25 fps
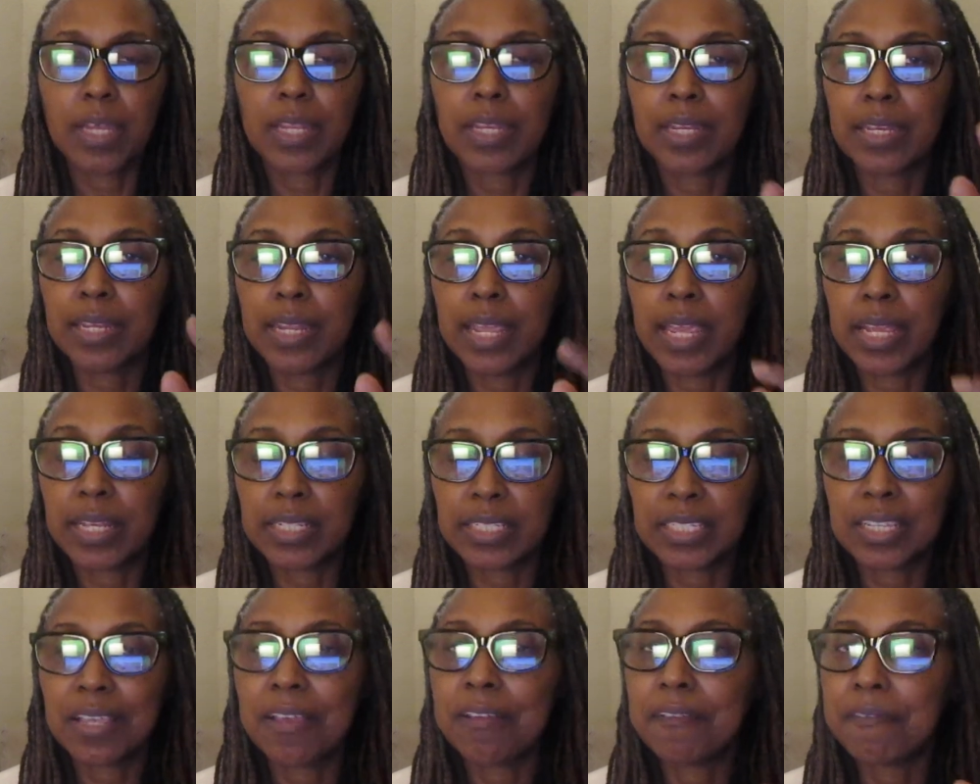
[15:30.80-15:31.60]

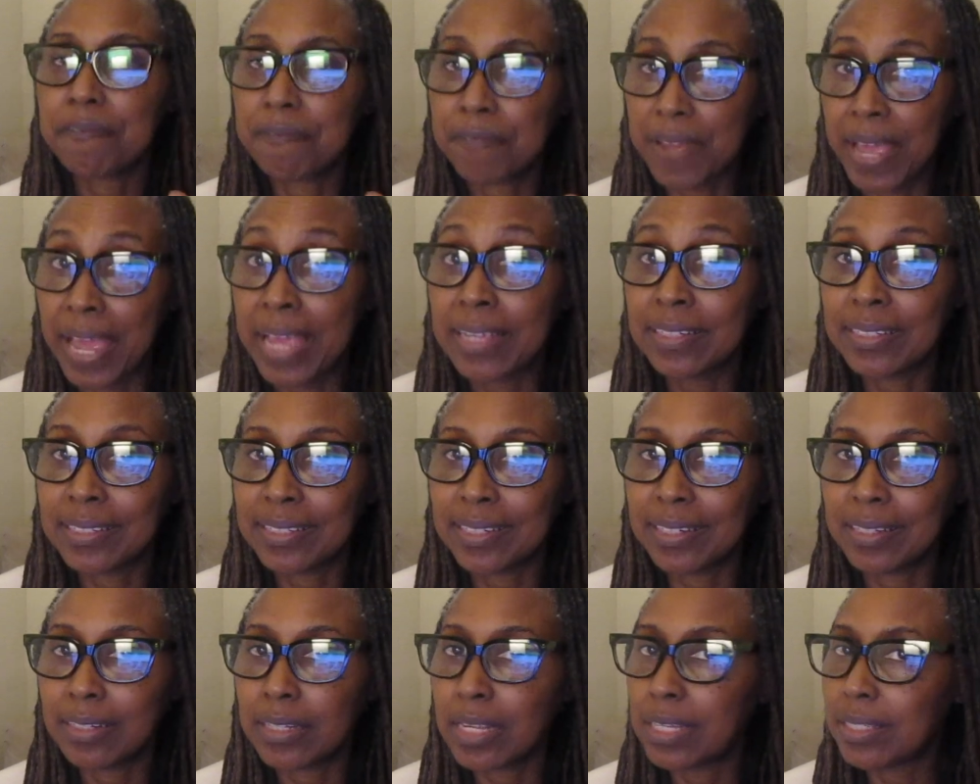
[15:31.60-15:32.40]
Next,
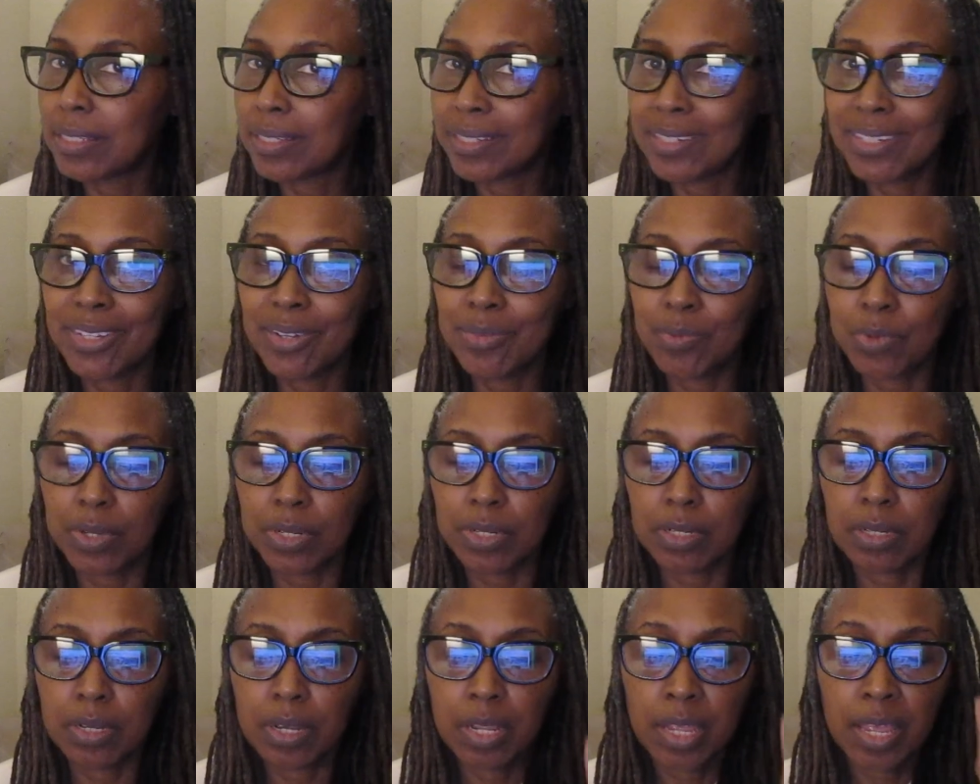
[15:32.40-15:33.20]
fasting. That's a good
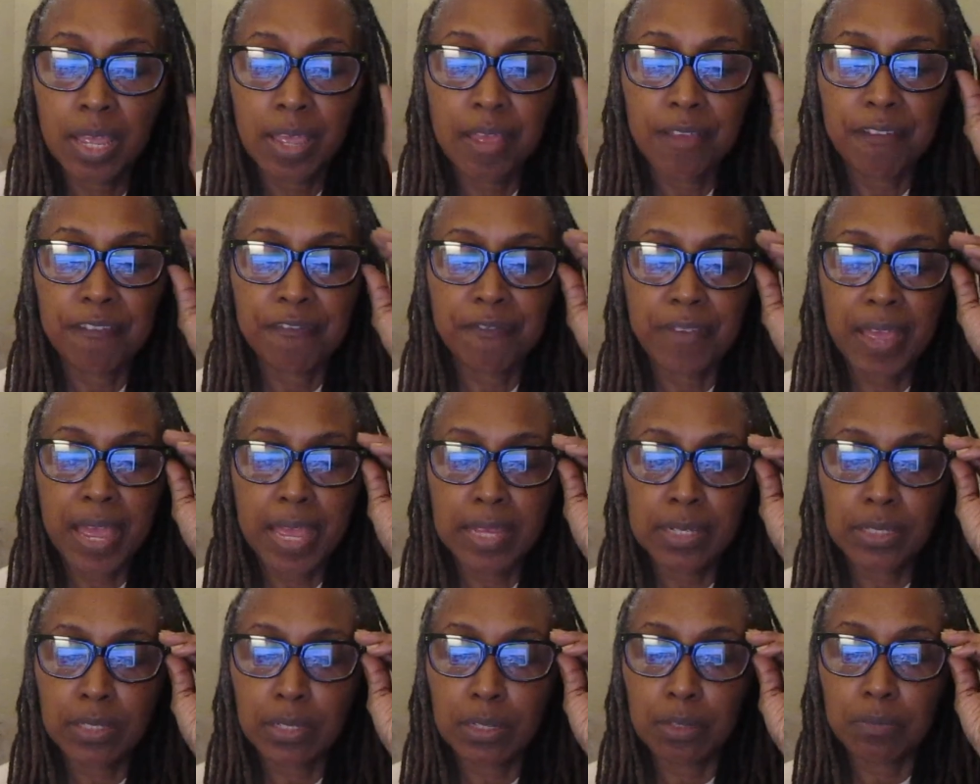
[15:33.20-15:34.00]
one
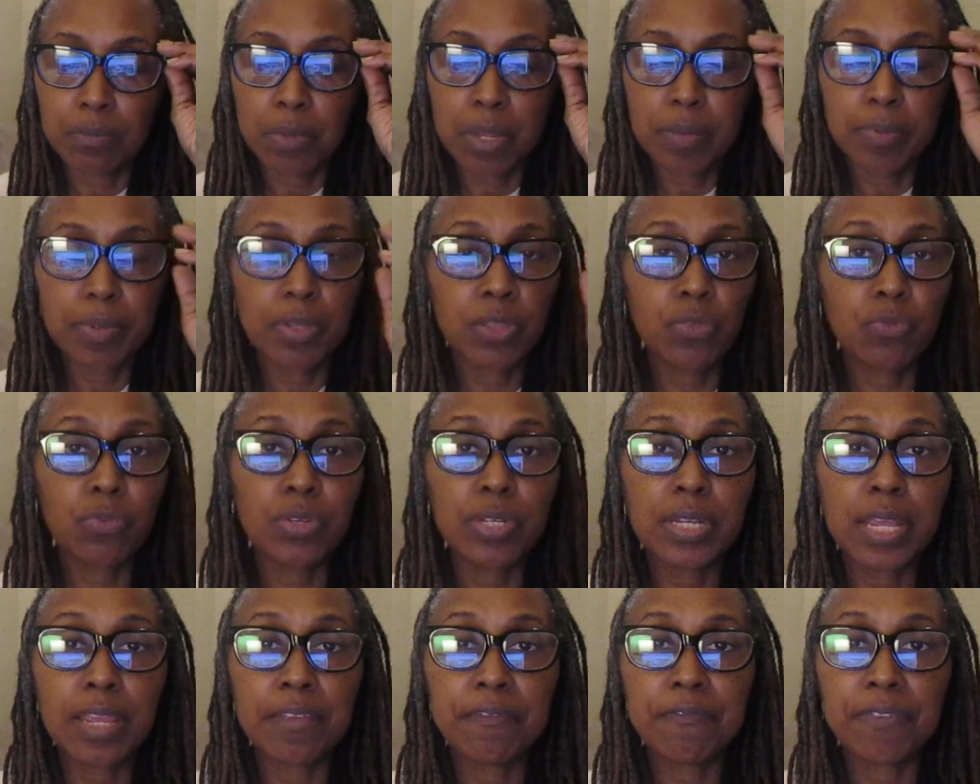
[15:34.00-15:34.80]
fasting, maybe a
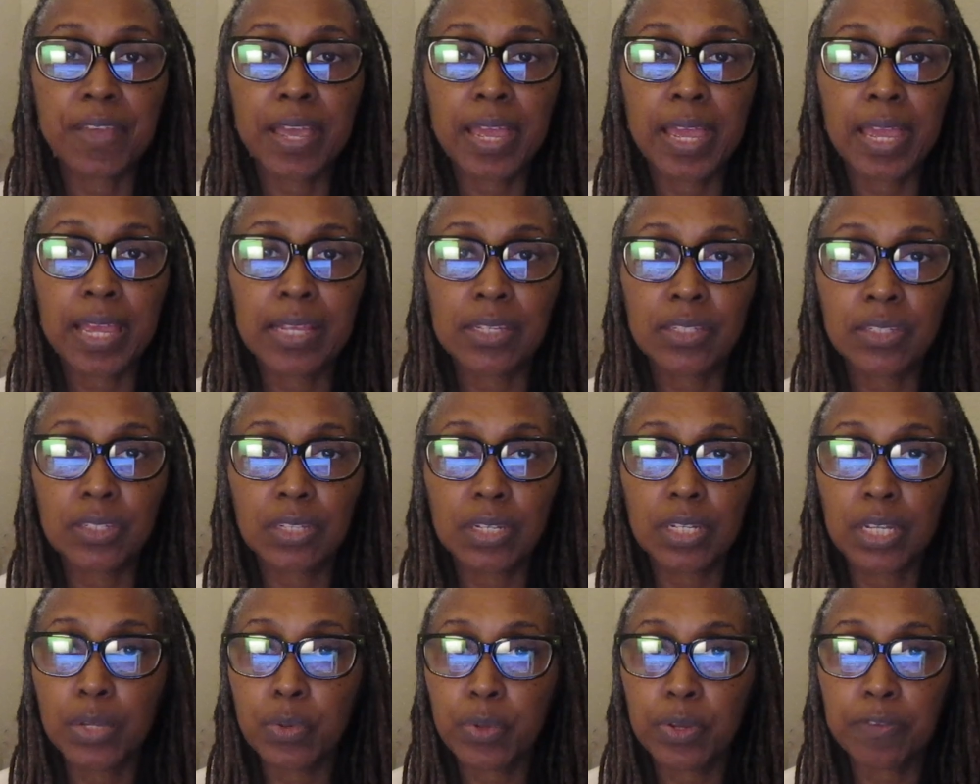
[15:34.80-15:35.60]
three day
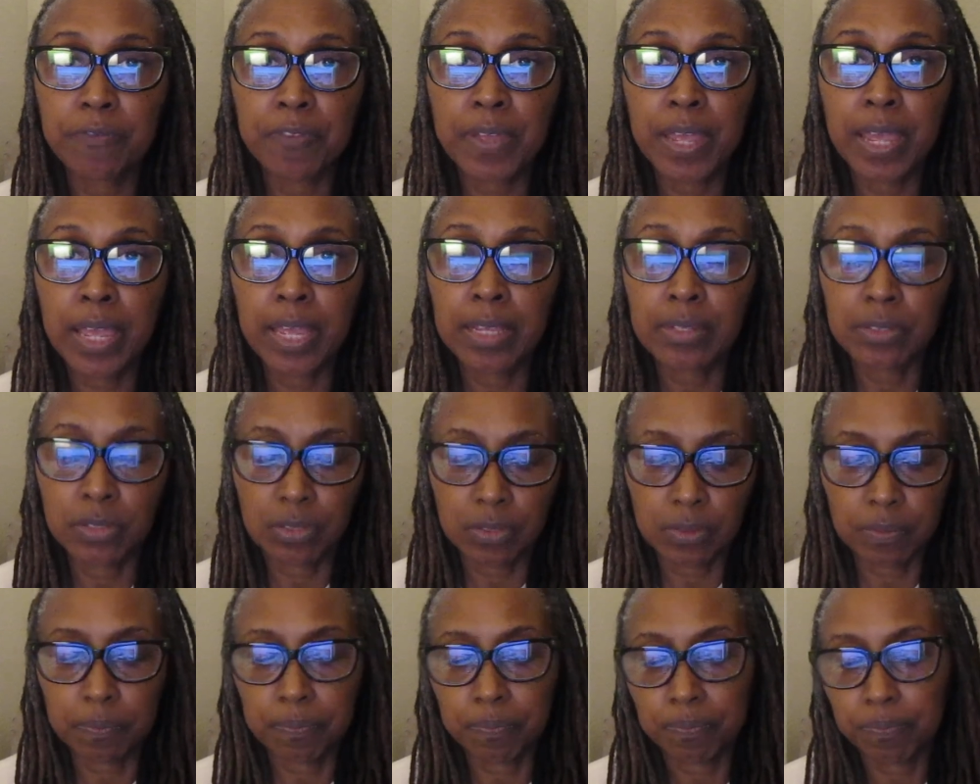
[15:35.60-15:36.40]
fast, liquid
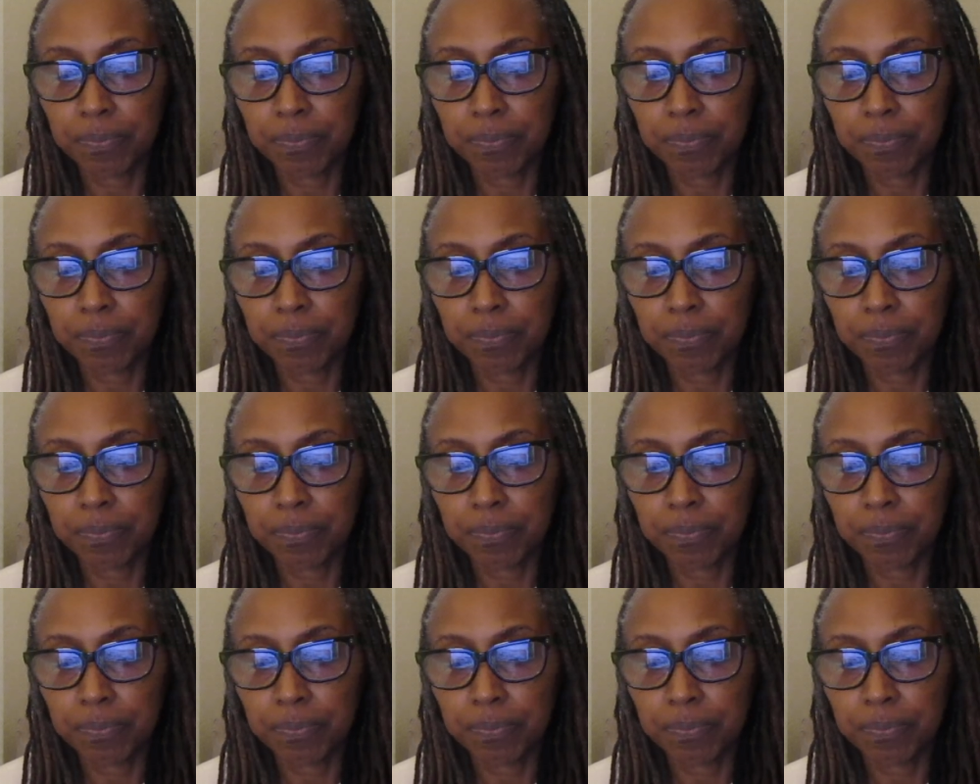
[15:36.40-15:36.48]
fast.